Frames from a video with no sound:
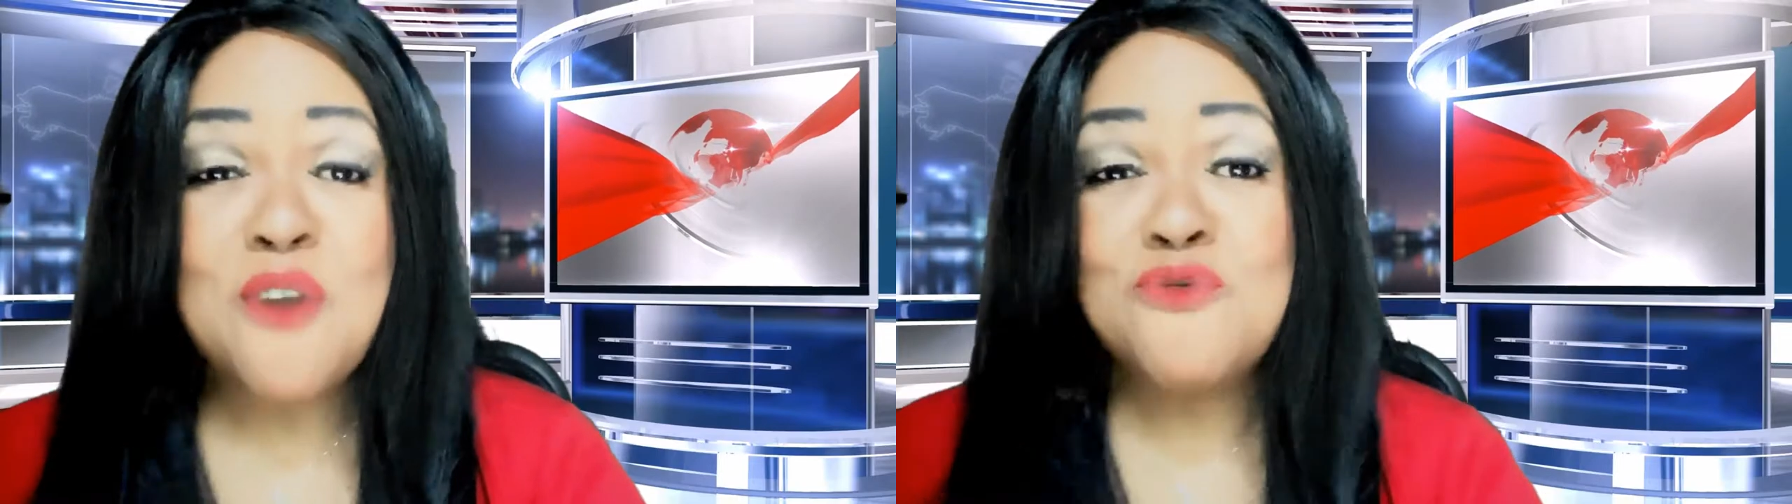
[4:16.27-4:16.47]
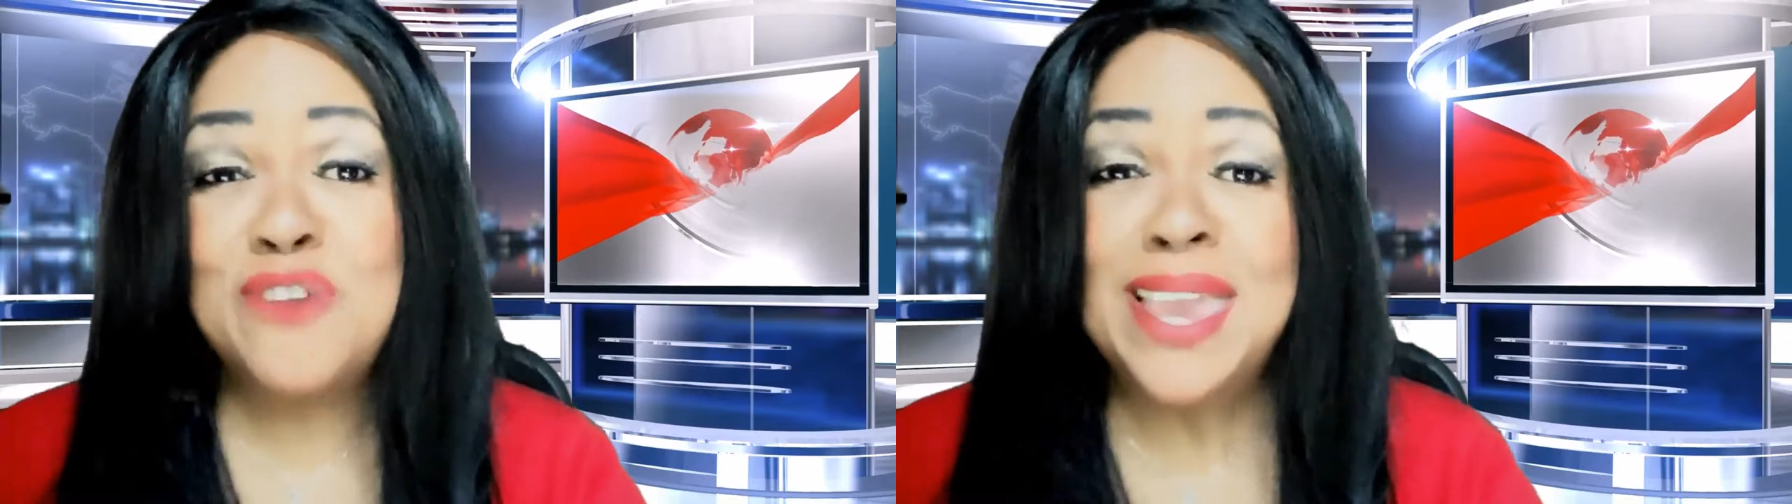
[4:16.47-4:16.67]

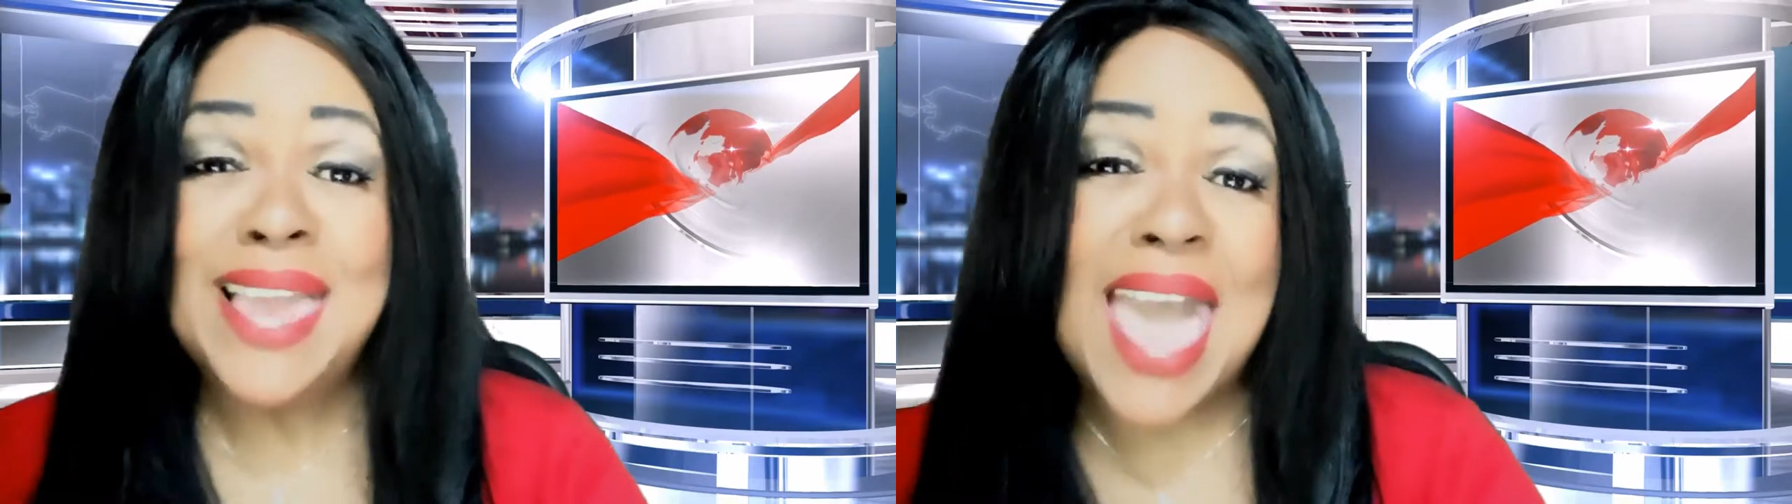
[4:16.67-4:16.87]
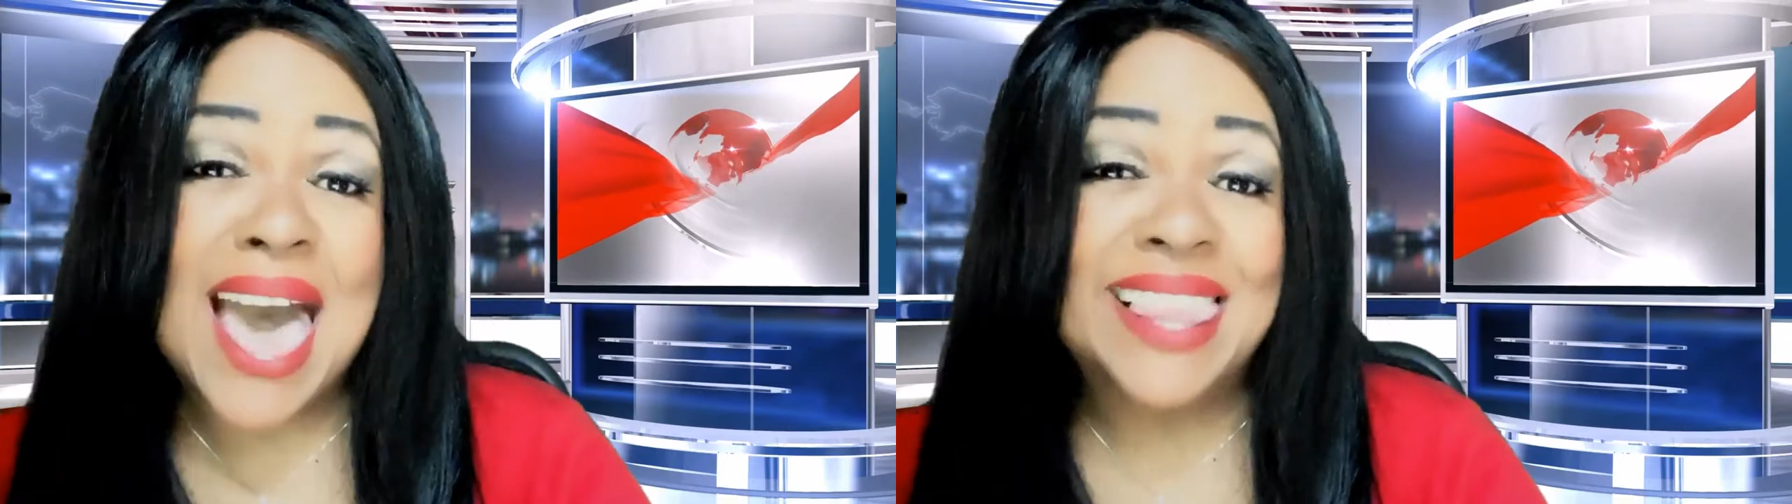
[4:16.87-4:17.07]

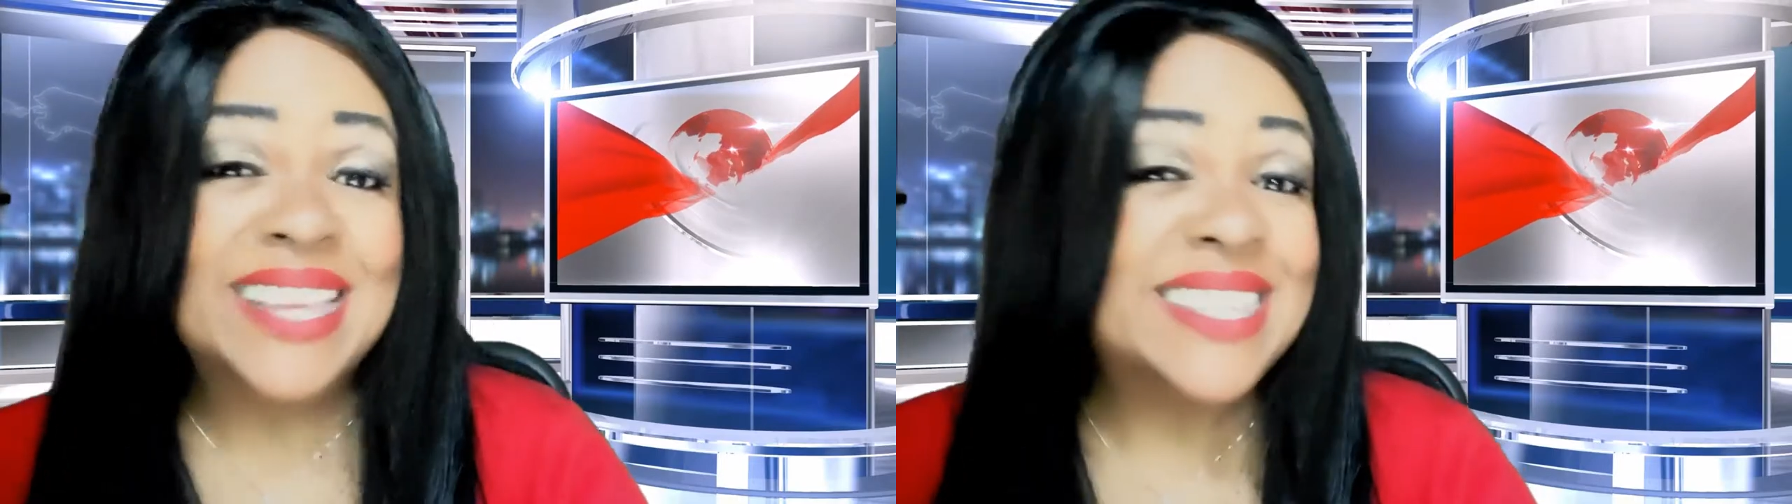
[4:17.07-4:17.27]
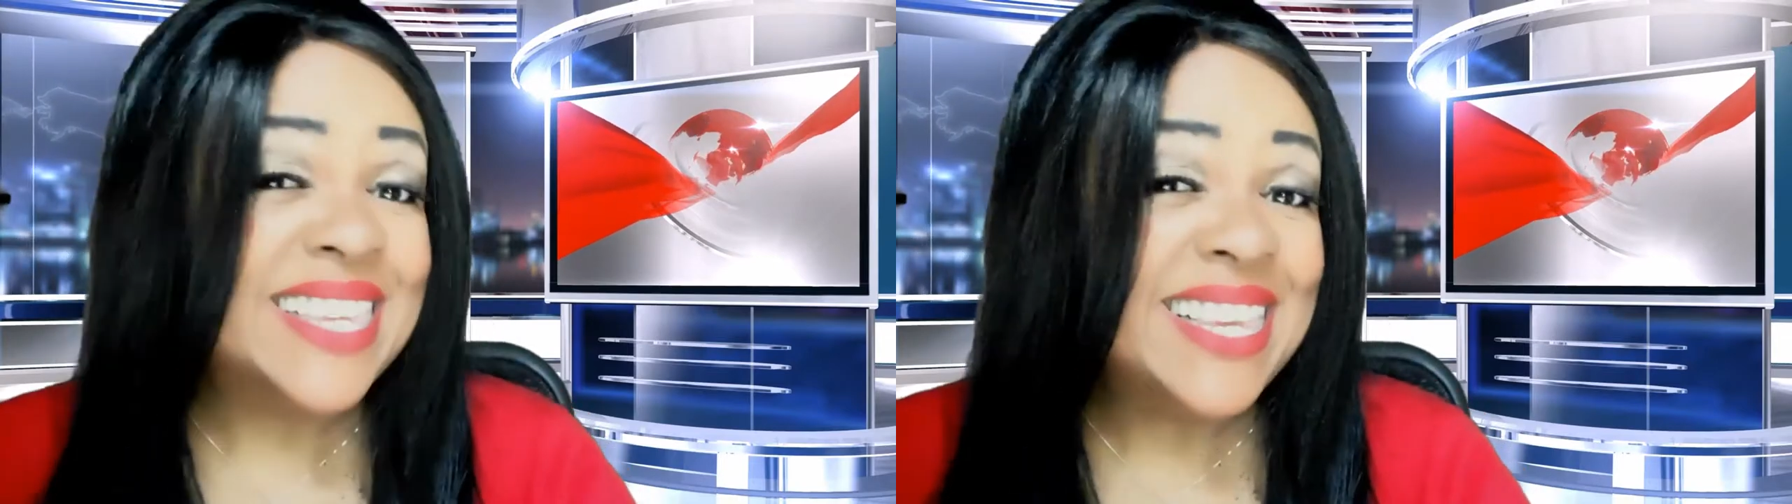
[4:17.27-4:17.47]

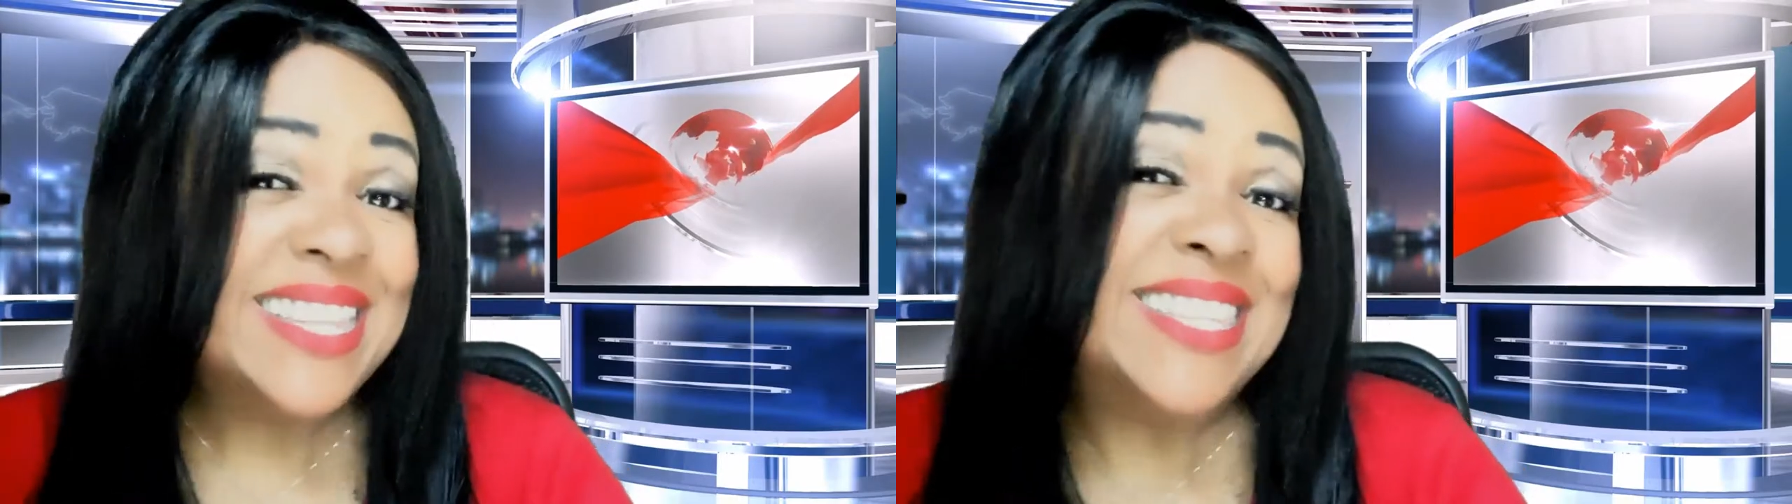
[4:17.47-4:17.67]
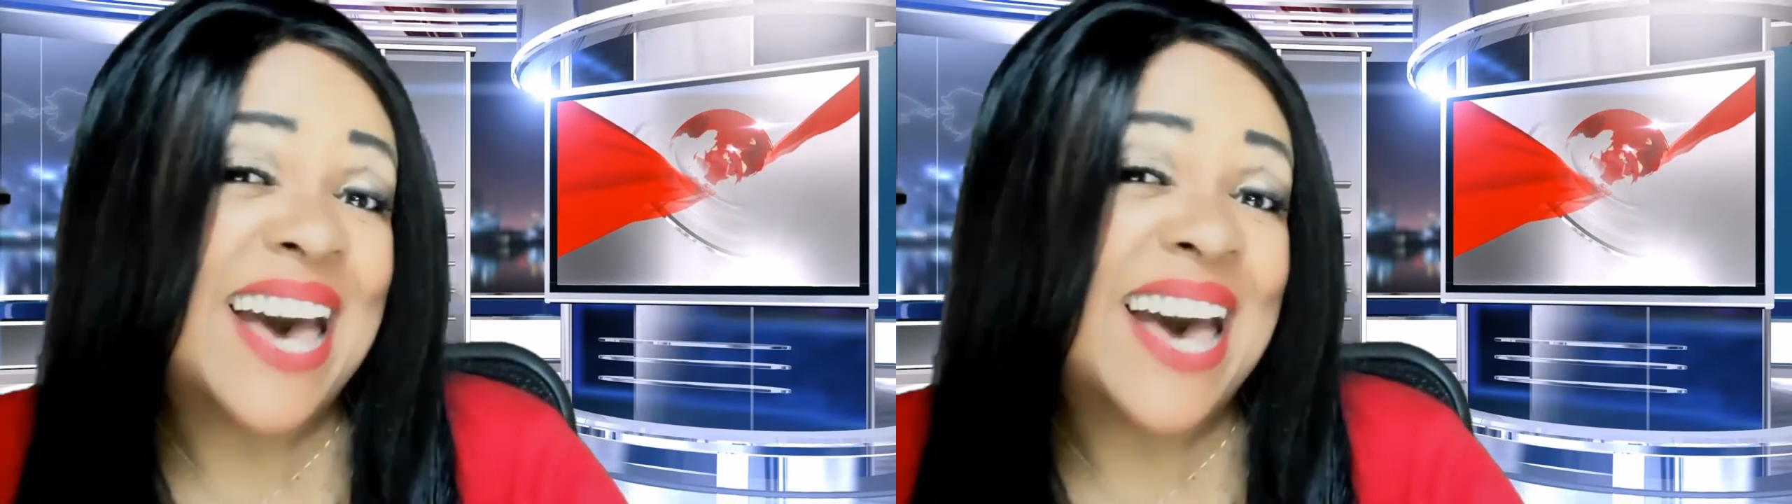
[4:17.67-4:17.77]
reality